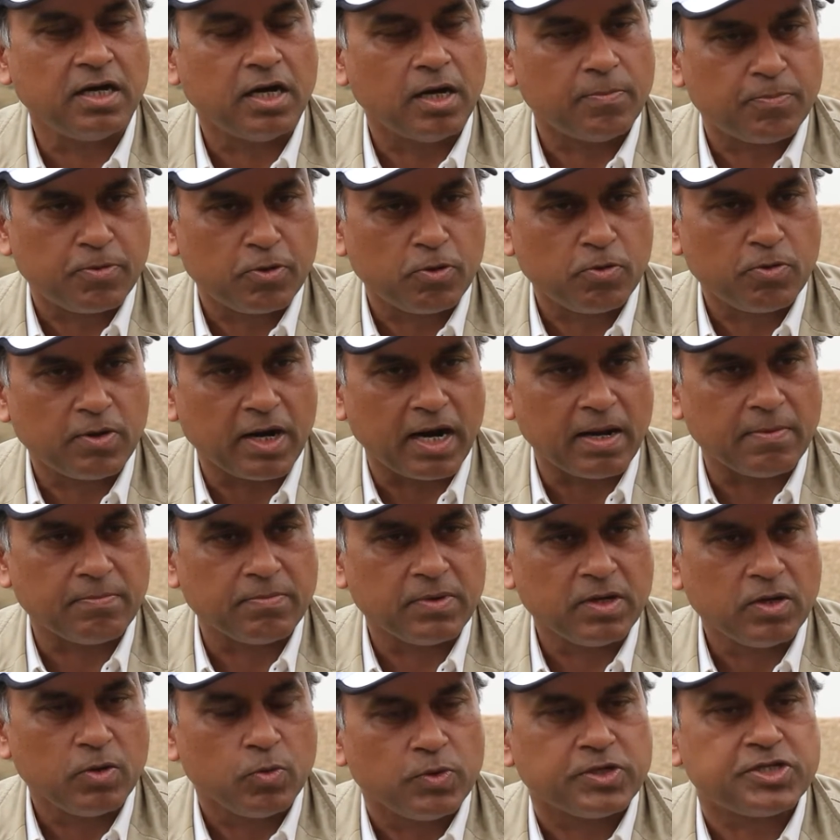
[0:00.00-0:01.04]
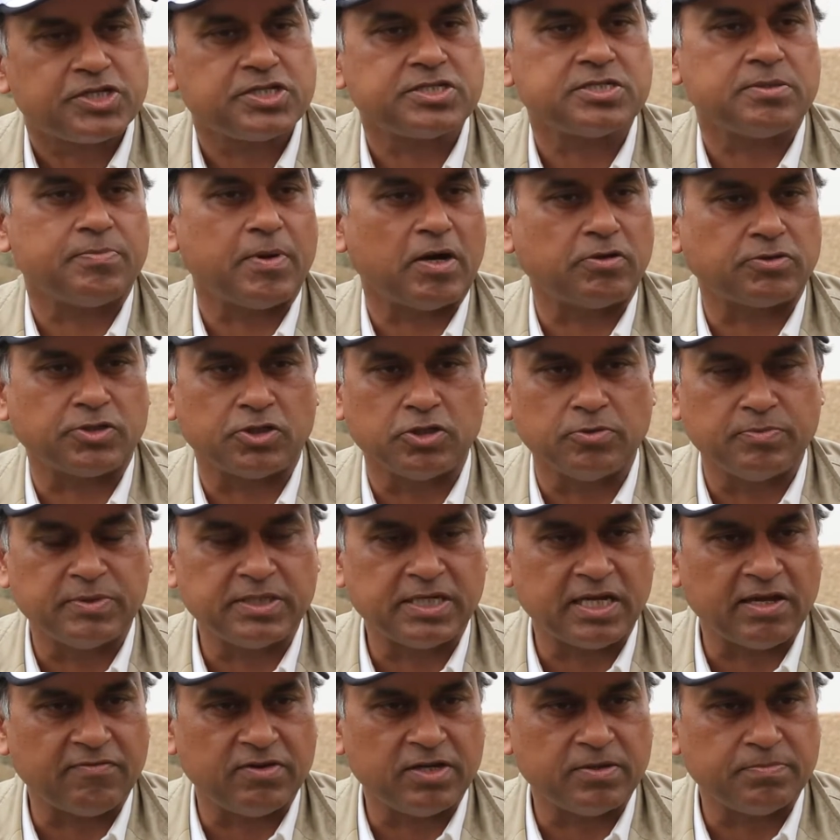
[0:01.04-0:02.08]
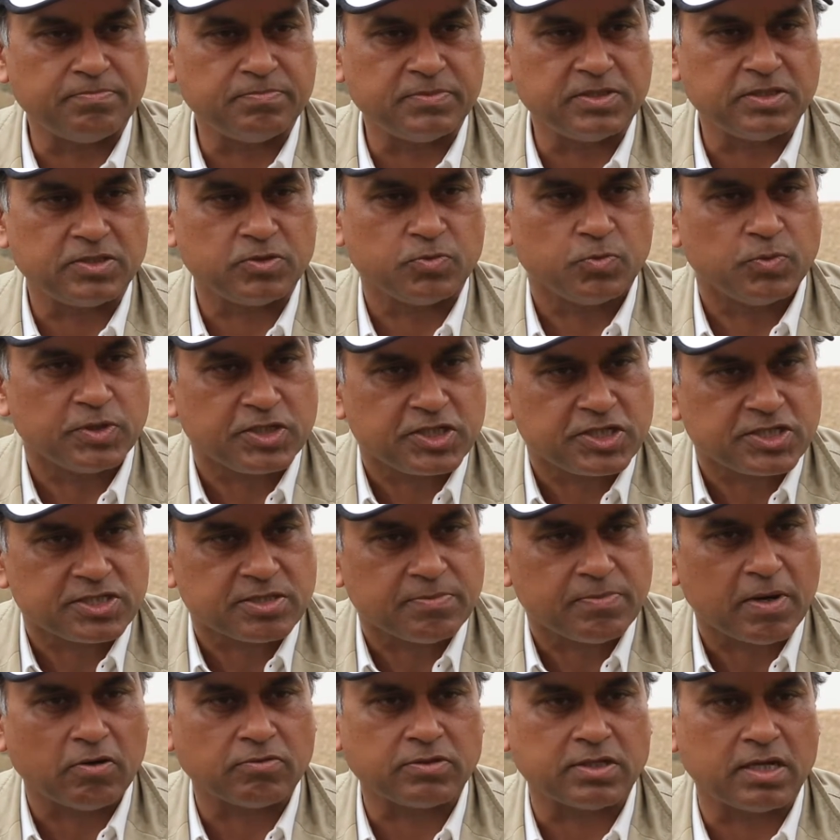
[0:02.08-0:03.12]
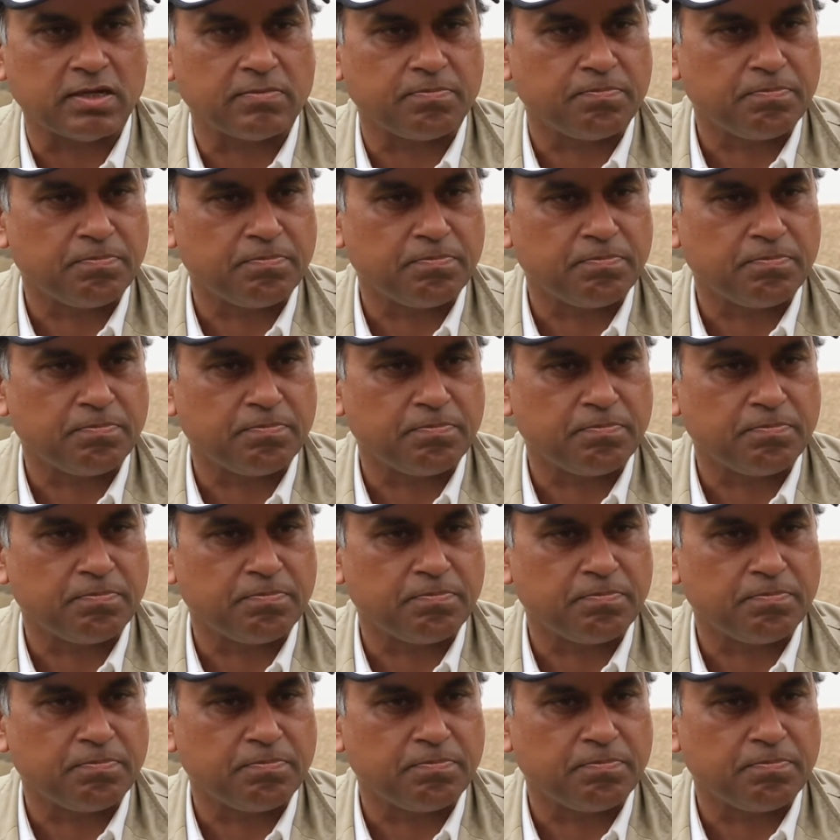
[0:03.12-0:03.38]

a program which is about human development, which is about